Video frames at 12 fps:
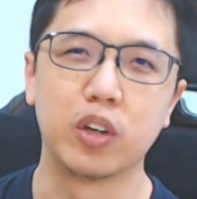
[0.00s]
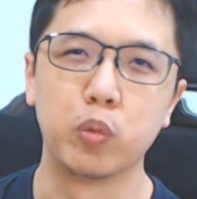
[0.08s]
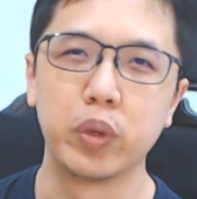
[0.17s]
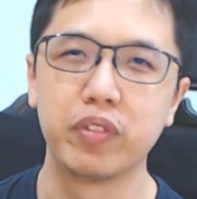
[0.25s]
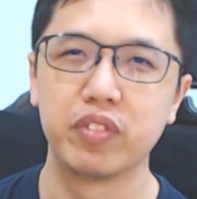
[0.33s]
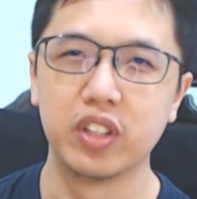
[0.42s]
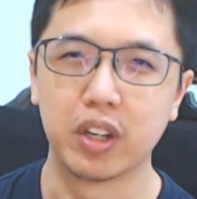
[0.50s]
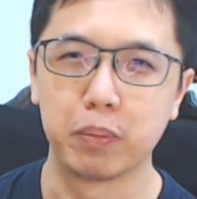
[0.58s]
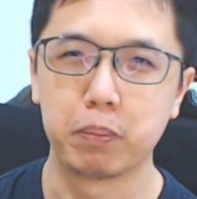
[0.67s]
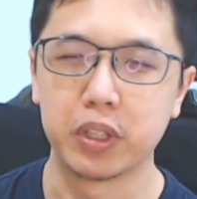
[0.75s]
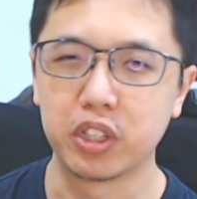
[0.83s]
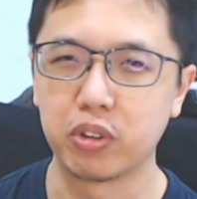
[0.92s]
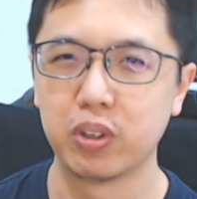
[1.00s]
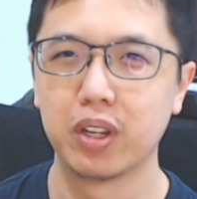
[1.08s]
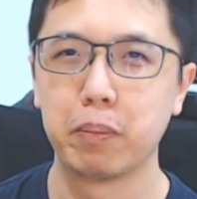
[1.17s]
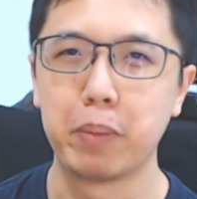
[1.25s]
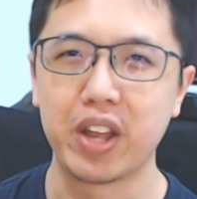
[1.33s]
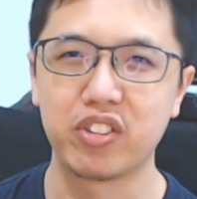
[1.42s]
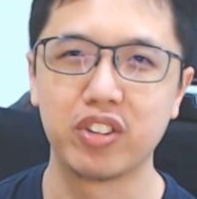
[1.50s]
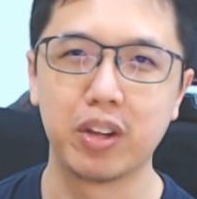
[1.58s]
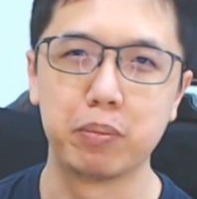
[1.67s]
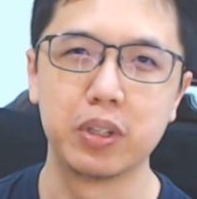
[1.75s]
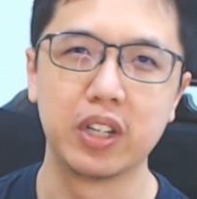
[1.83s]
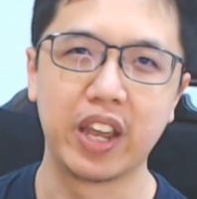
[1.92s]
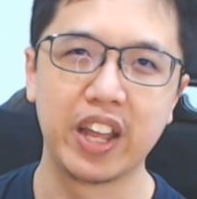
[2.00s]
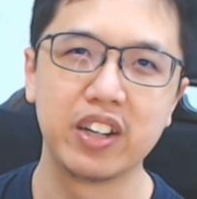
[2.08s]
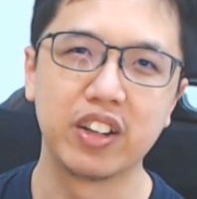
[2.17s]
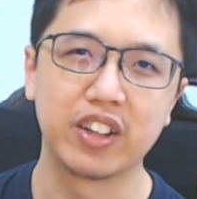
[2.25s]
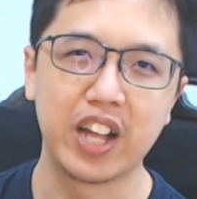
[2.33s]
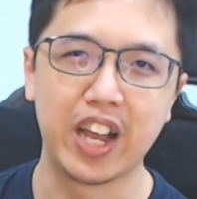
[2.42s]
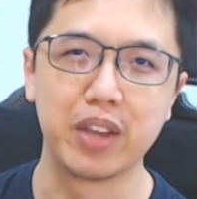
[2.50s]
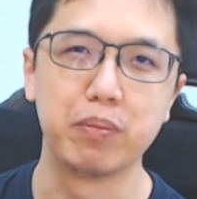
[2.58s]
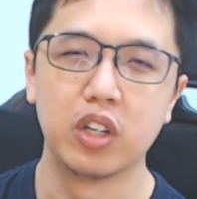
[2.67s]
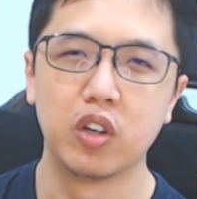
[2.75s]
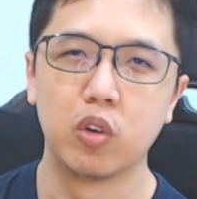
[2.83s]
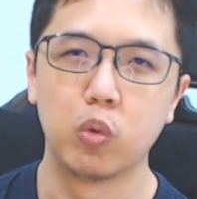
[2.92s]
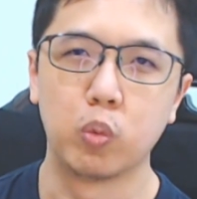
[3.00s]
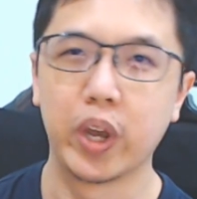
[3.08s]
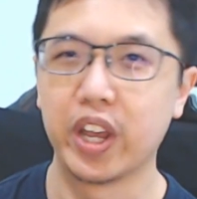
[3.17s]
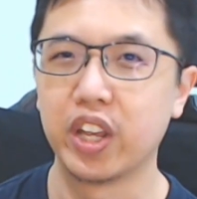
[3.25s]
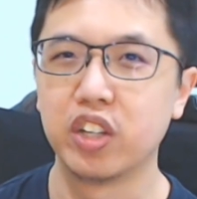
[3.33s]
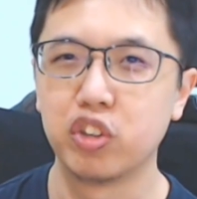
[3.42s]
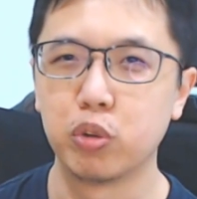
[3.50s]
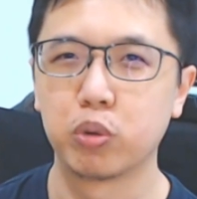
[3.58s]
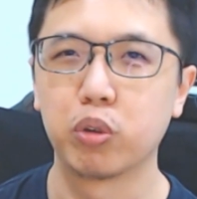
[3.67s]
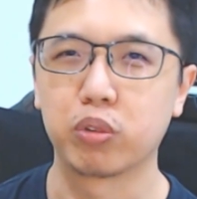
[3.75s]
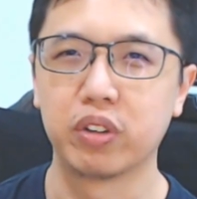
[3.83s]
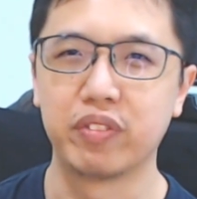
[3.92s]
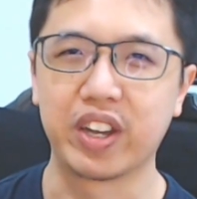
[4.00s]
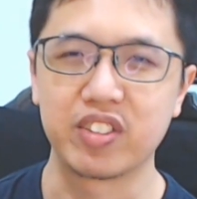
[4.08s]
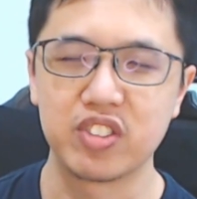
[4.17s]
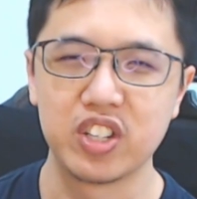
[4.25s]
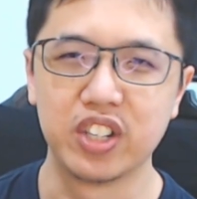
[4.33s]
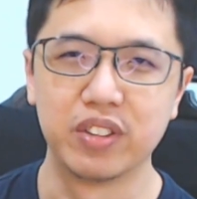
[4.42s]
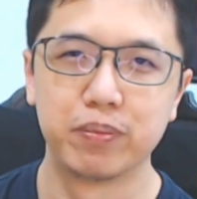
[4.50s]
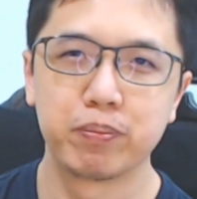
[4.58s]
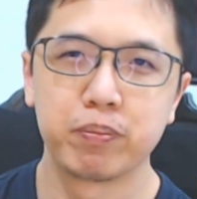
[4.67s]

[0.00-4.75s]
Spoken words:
with the particular batch number and the time when you took the vaccine.